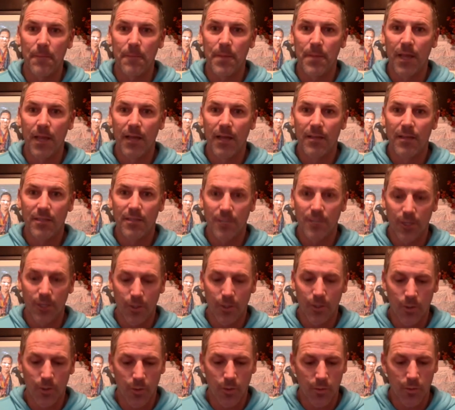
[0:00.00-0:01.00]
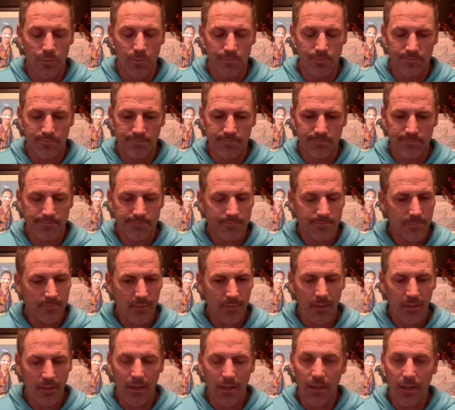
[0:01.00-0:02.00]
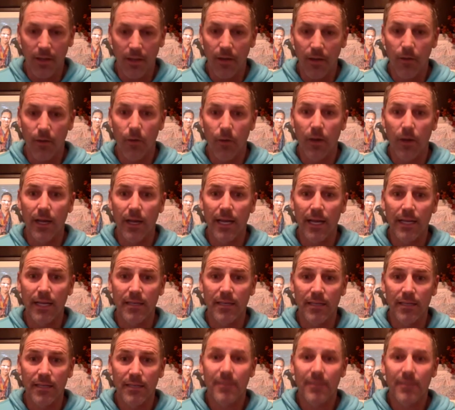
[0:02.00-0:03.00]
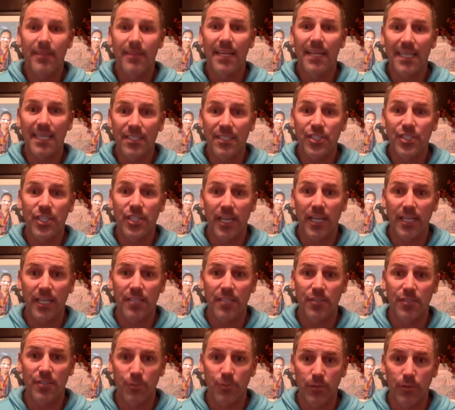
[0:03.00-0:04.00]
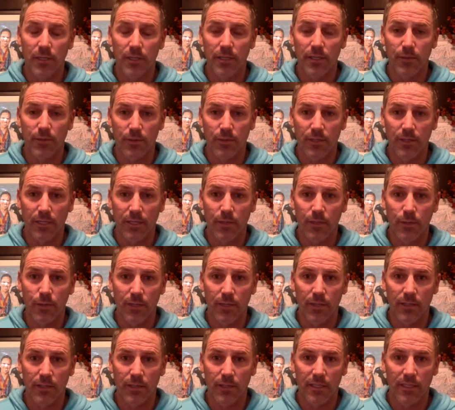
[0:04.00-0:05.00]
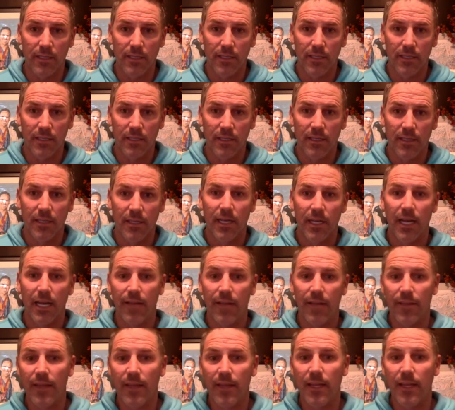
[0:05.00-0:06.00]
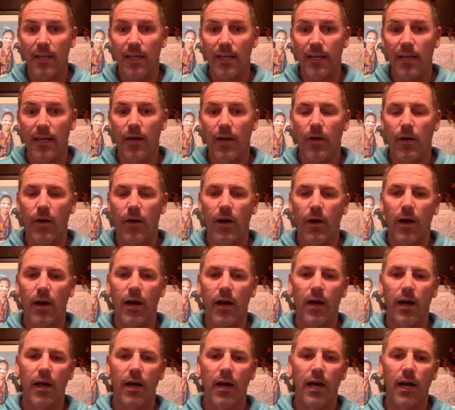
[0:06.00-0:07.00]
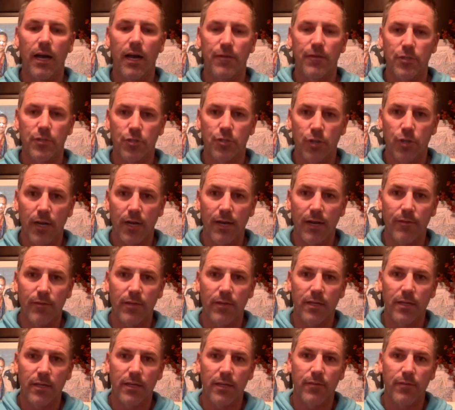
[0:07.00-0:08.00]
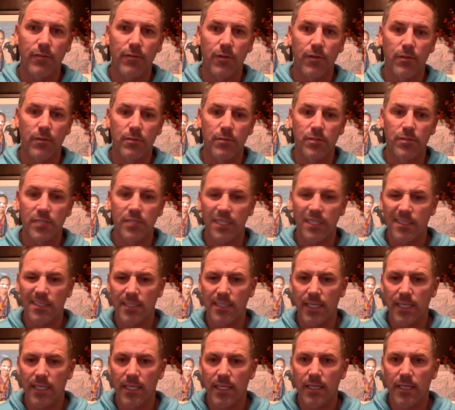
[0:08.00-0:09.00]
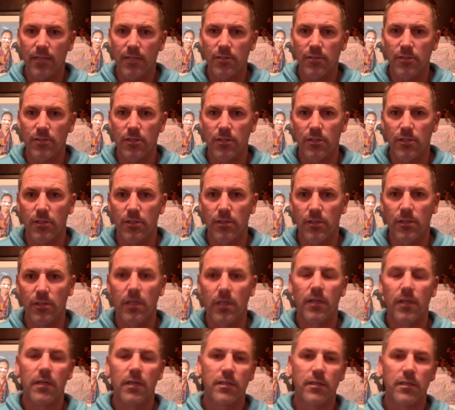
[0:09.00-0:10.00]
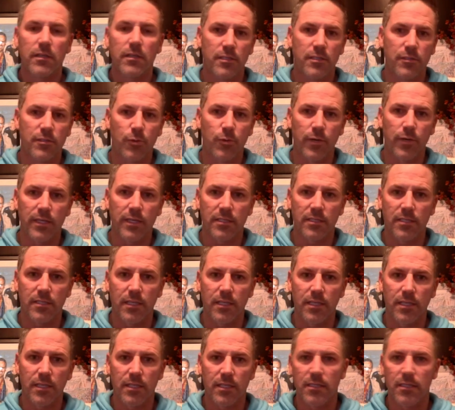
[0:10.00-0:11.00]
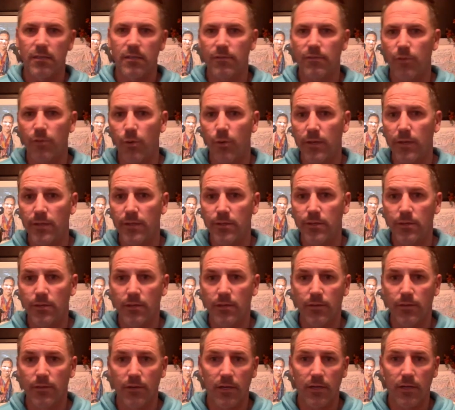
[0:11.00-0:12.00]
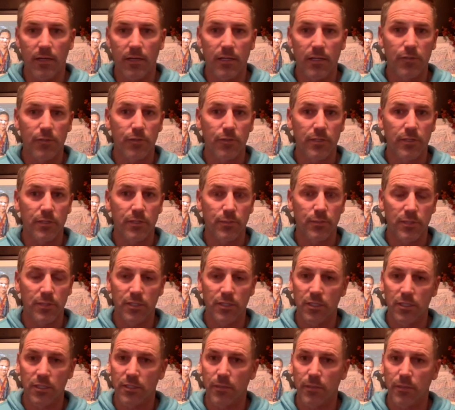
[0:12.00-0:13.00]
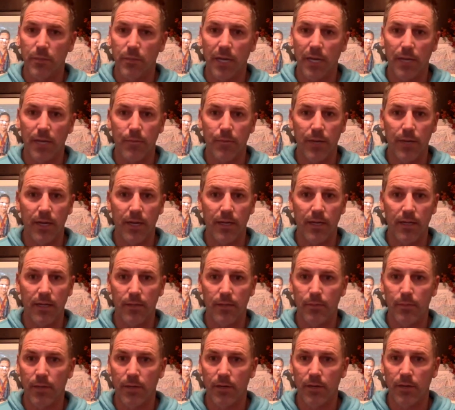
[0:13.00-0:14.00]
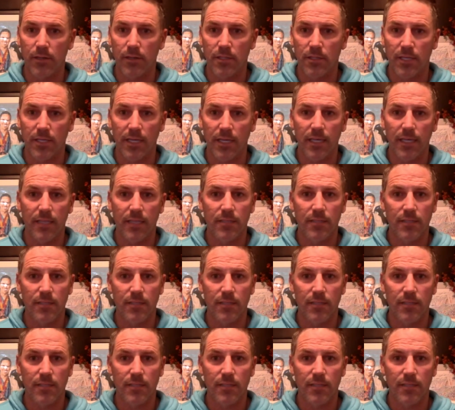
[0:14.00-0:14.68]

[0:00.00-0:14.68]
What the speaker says: So things changed really, really quickly. And then after traveling from 16 years old to 26 to 42 different countries with just a backpack and a pair of skates,